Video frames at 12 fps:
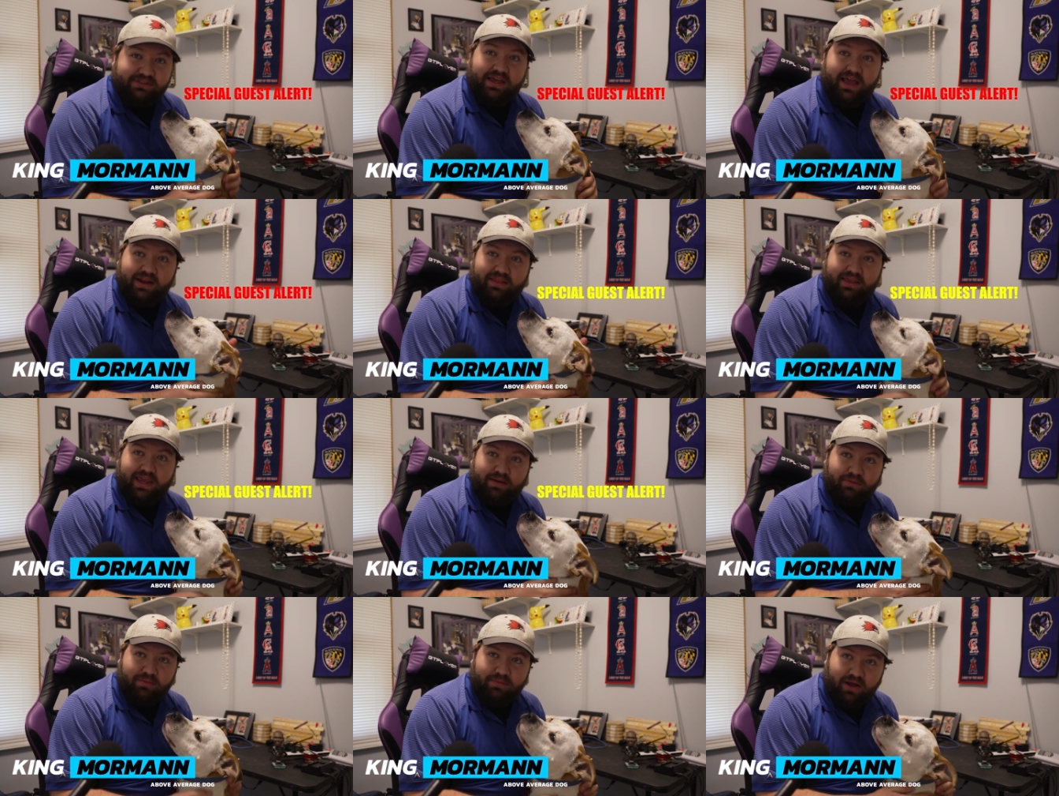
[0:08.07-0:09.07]
Say hi to the
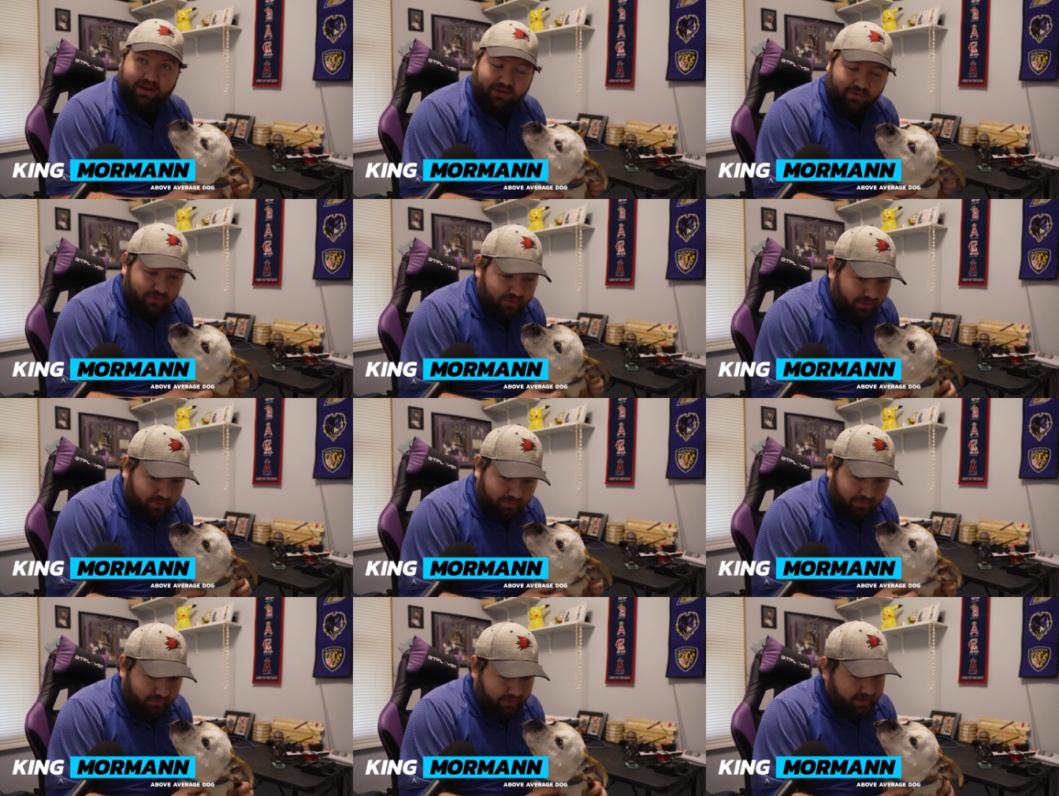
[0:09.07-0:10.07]
camera, buddy. You're a
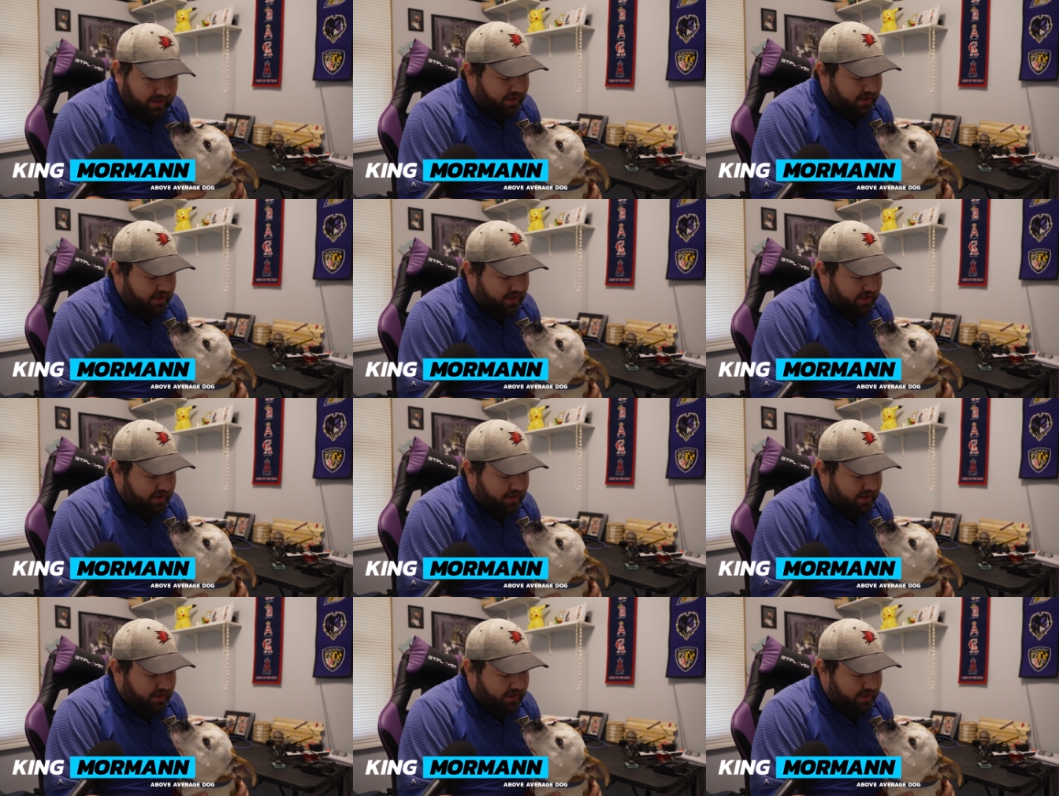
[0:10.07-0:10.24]
good boy.